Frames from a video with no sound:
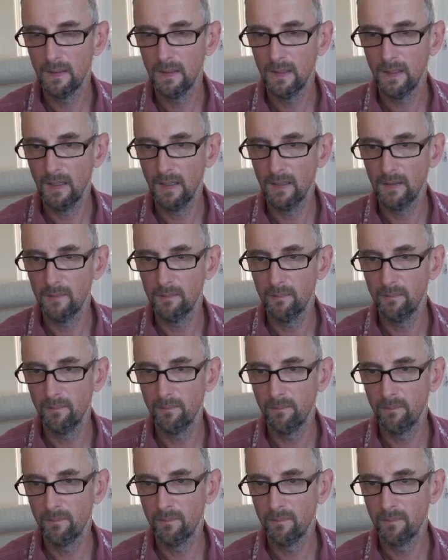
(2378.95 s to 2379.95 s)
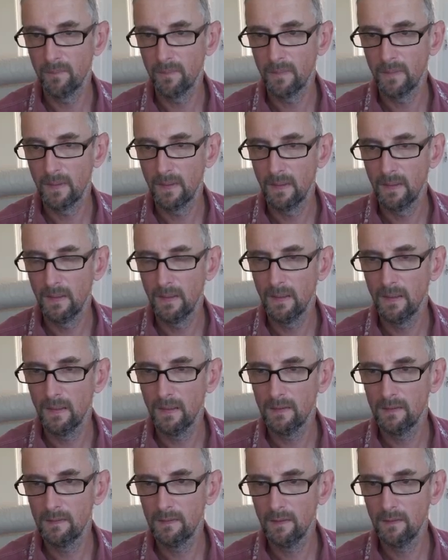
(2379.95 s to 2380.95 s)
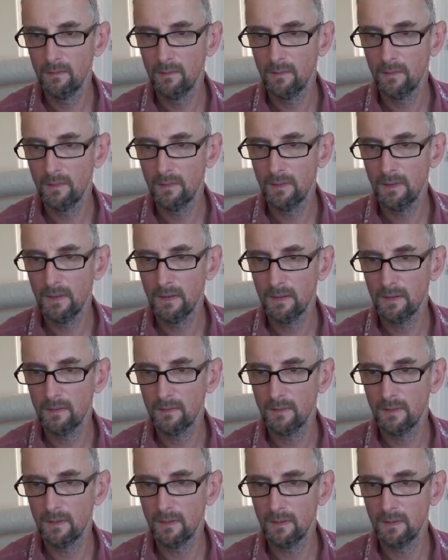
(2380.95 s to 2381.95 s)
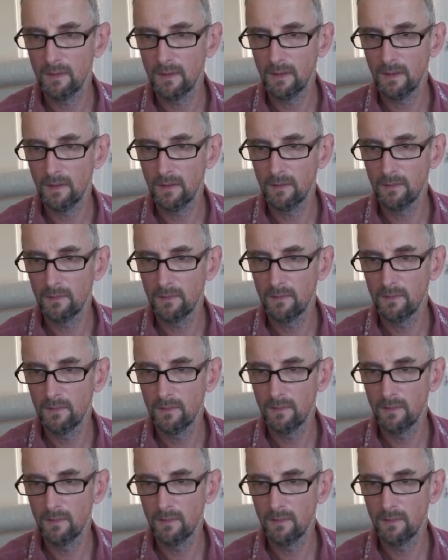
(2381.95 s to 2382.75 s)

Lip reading: Don't think there's anything else